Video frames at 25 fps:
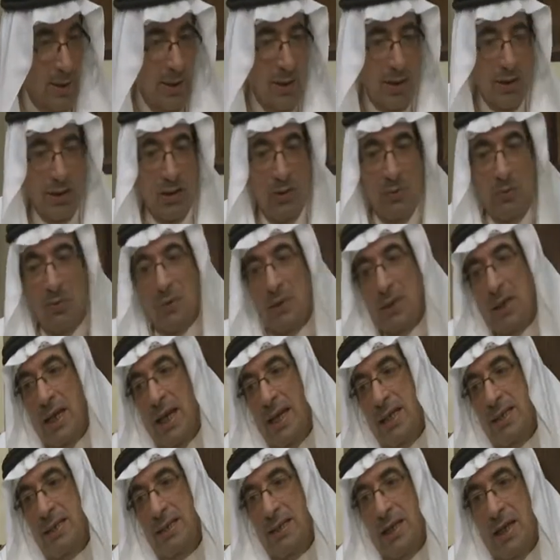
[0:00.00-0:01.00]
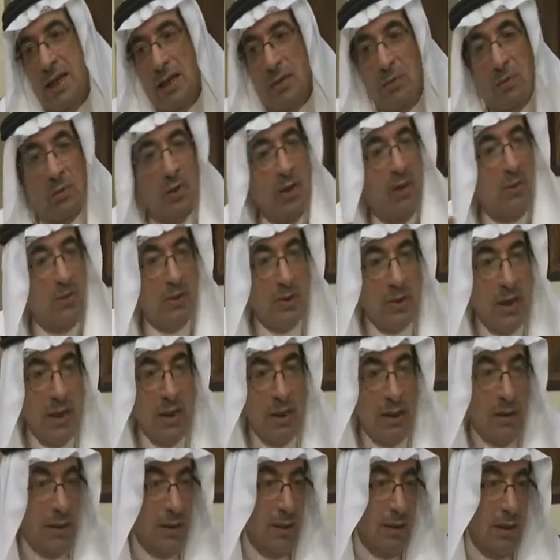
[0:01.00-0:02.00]
So you can't say it without
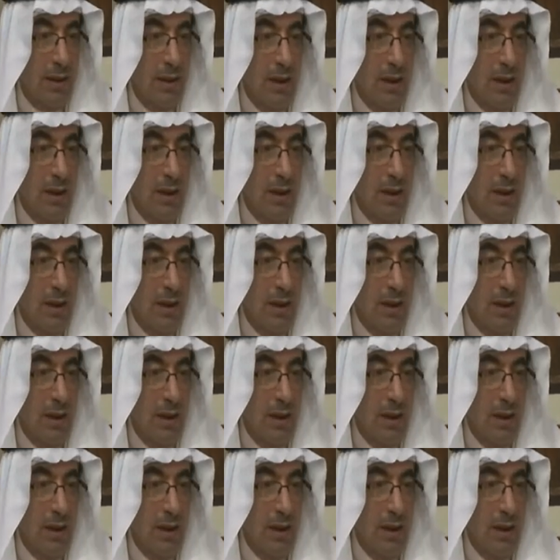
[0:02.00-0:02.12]
saying it.